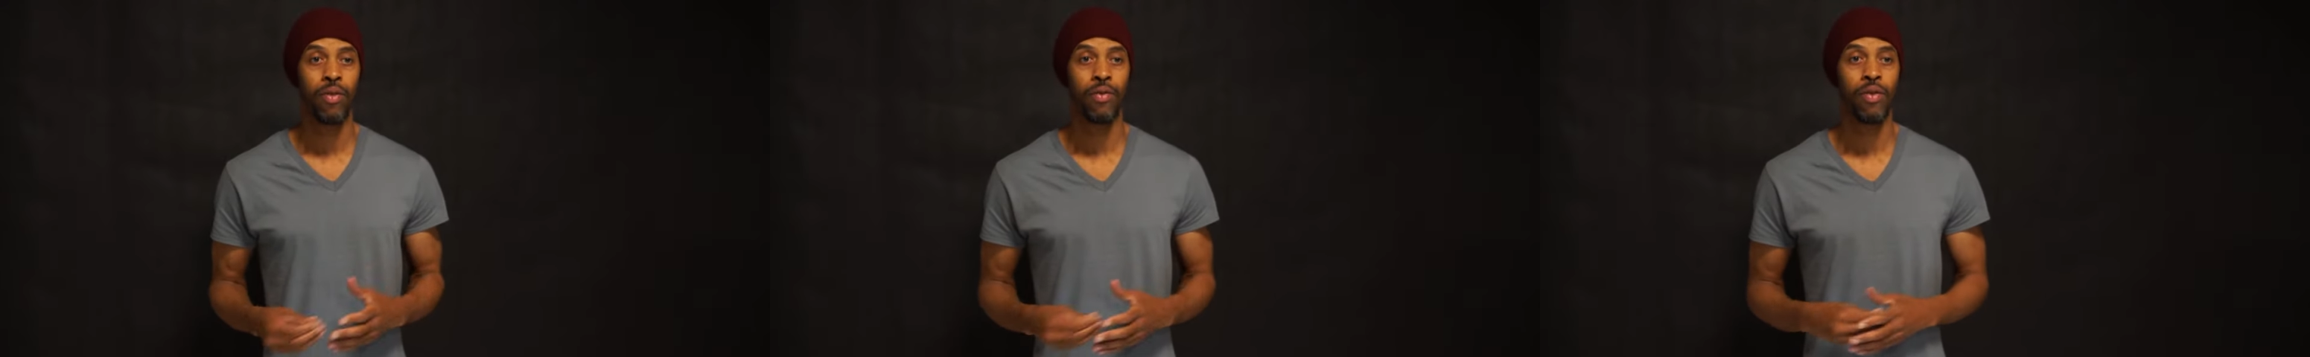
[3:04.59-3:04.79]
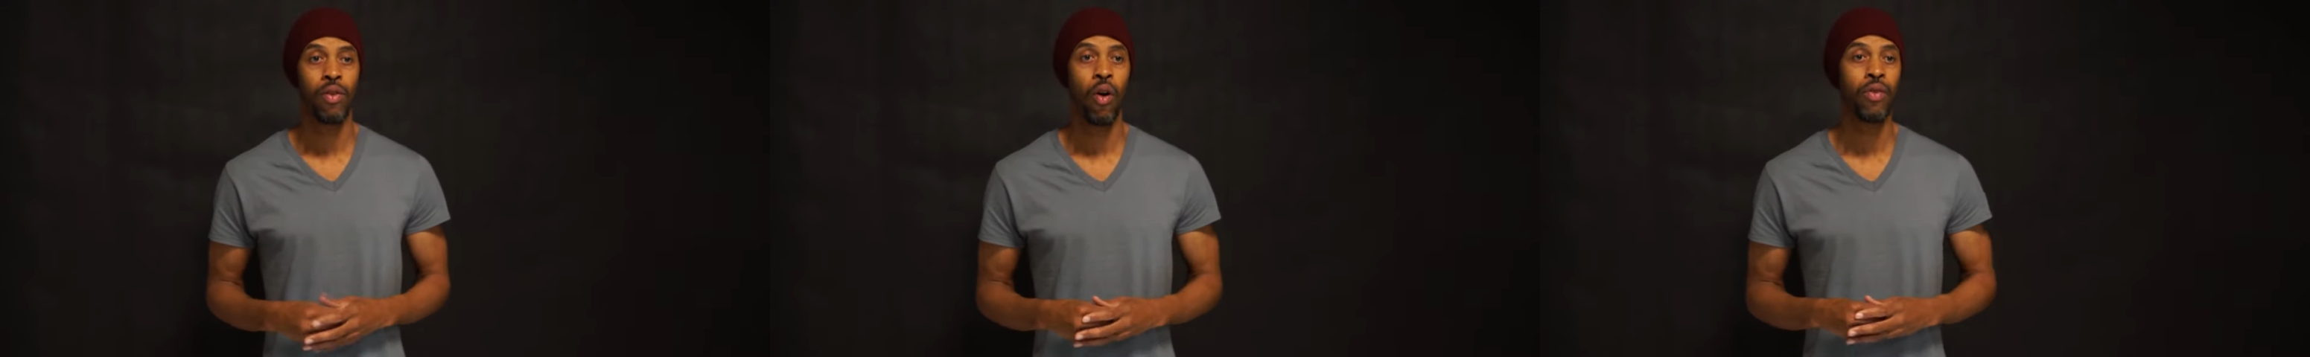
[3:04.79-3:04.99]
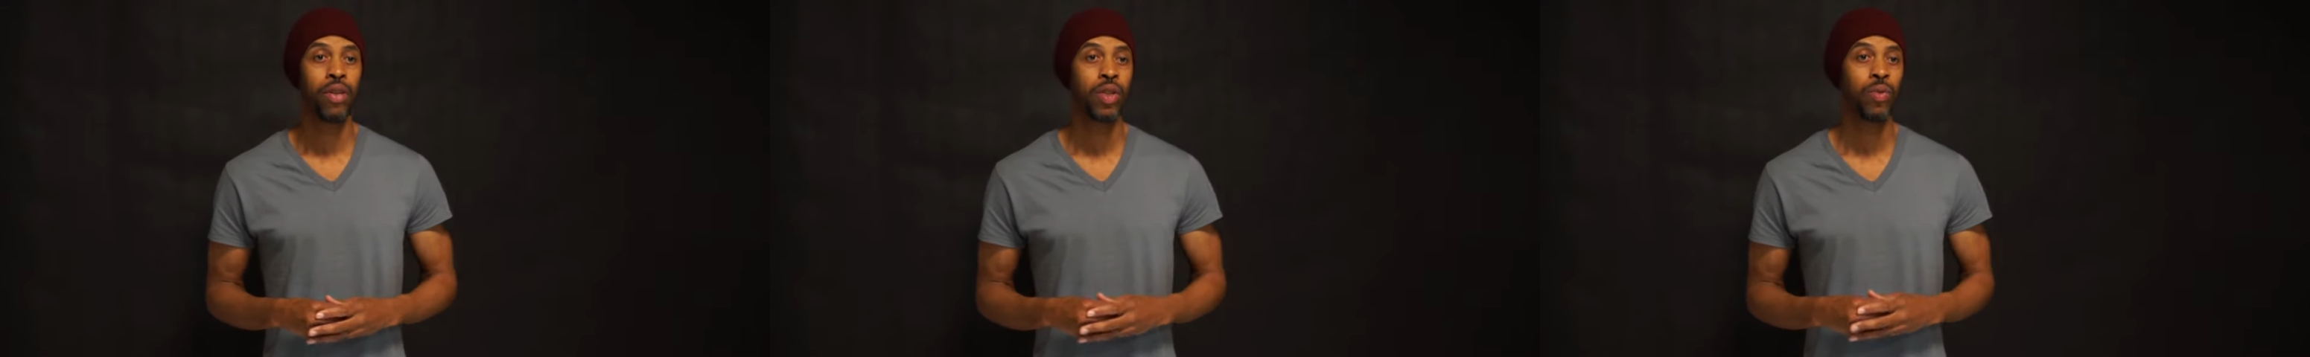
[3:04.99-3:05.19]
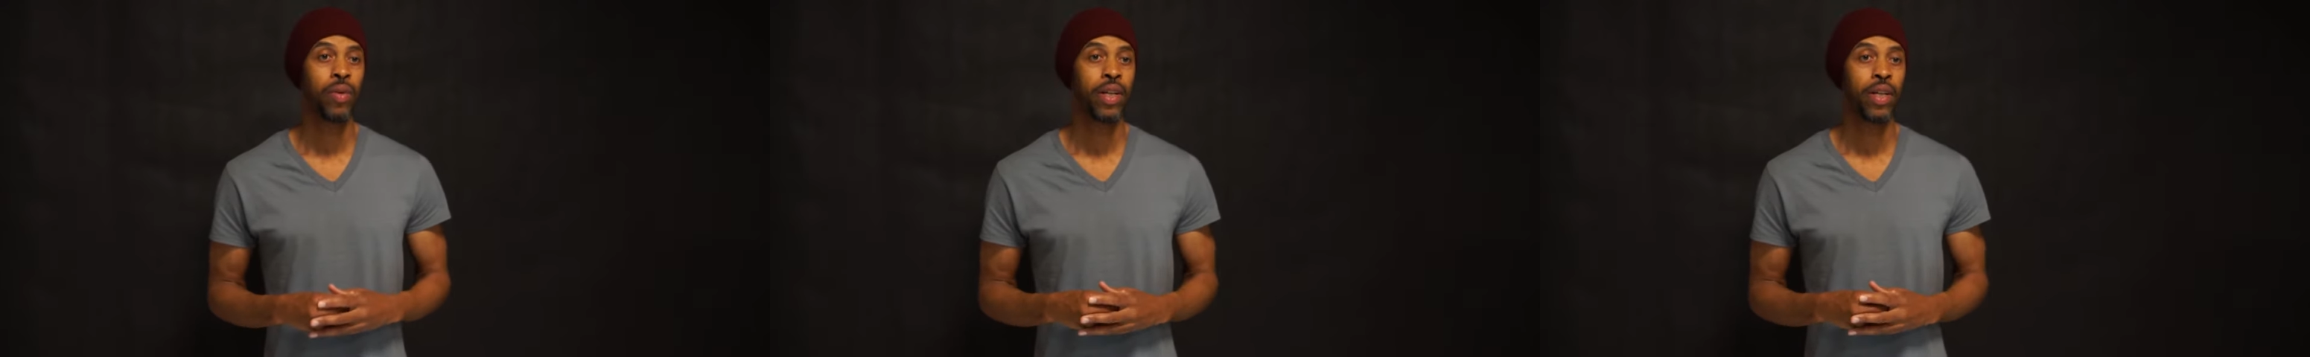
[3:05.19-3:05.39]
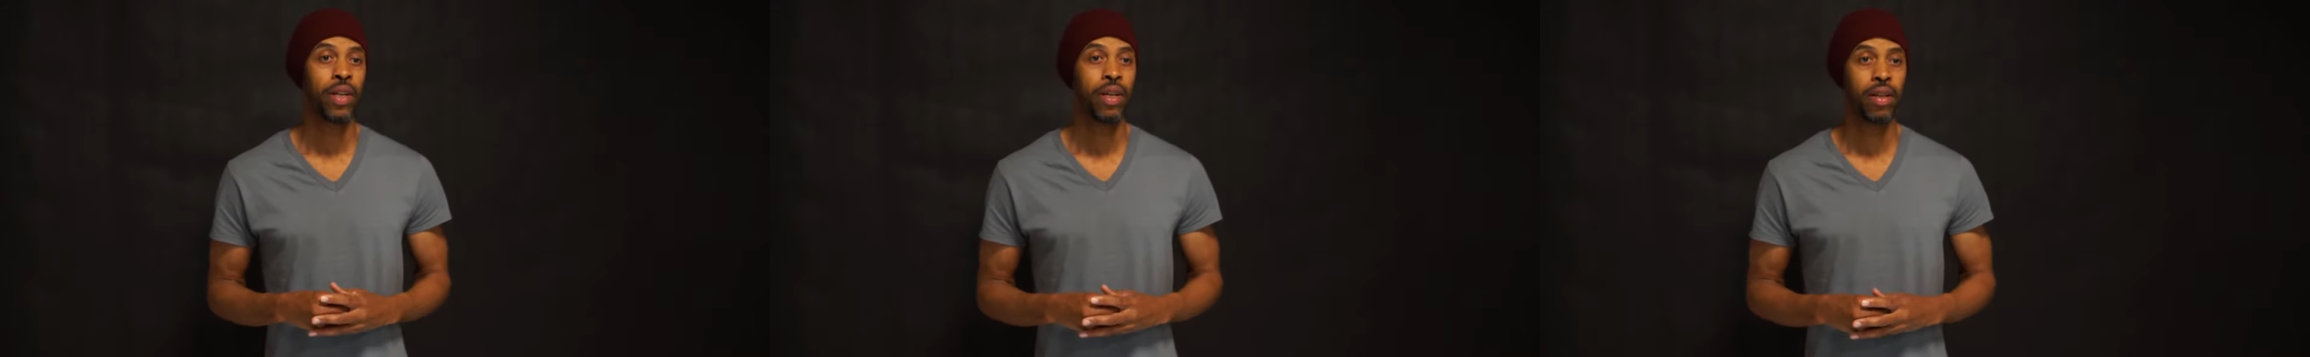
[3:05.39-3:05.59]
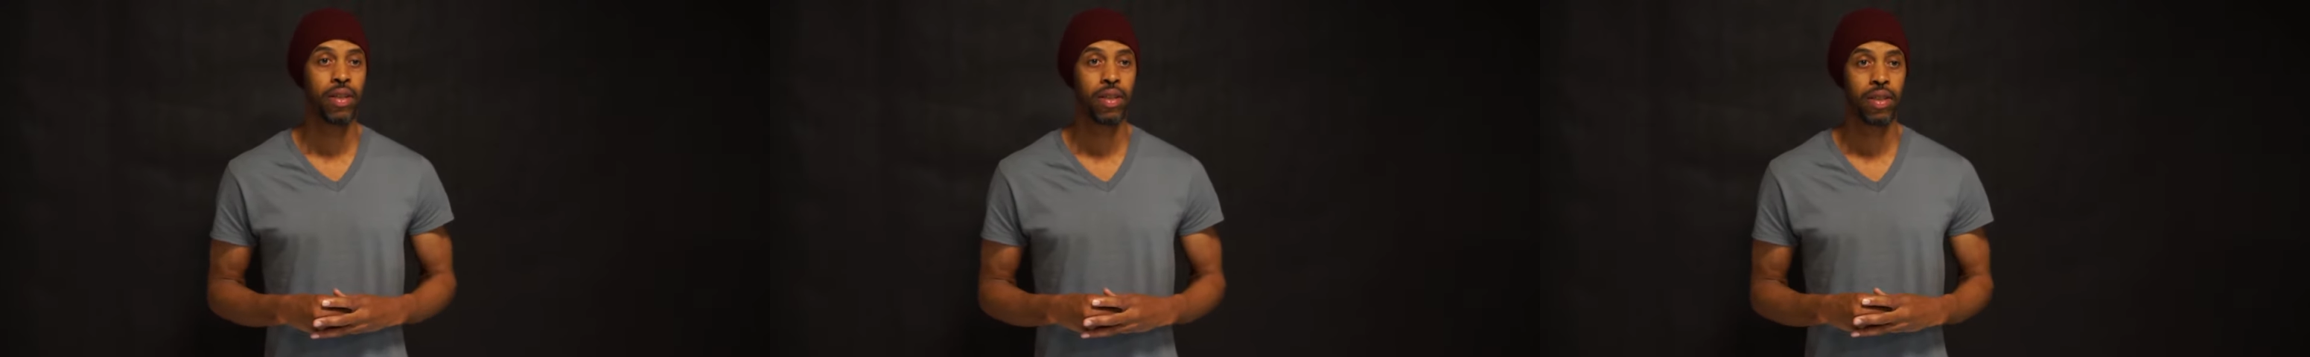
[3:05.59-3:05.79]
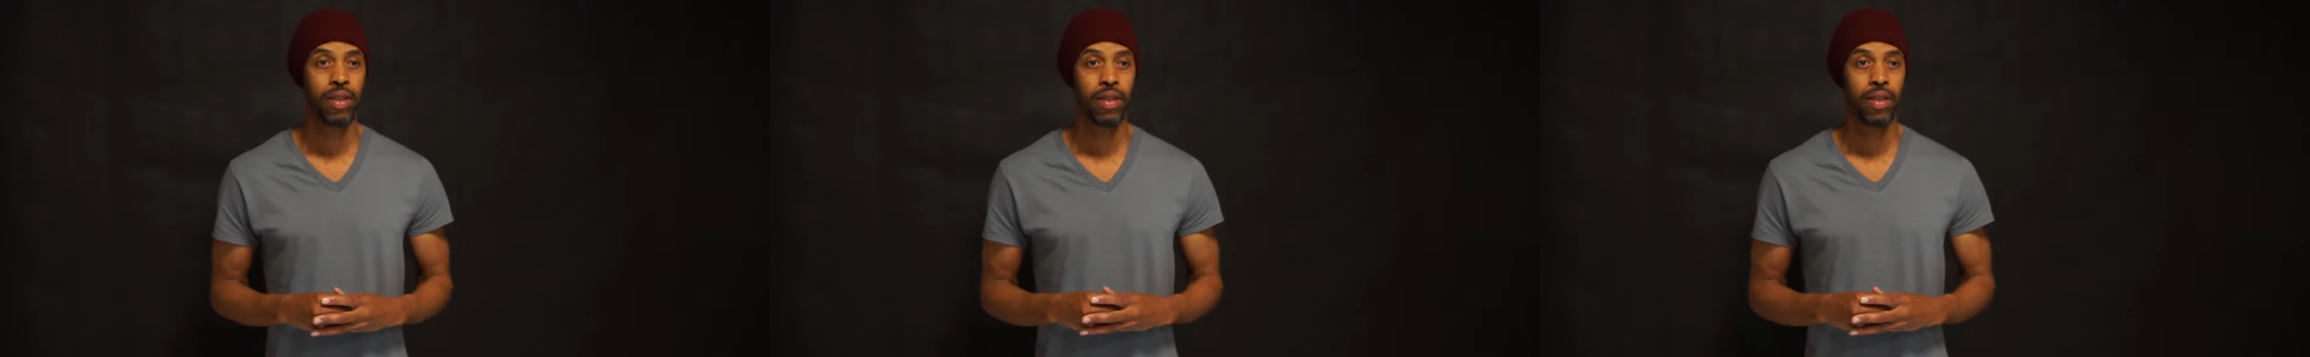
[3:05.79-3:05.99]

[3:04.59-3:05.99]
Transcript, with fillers: for over 20 years.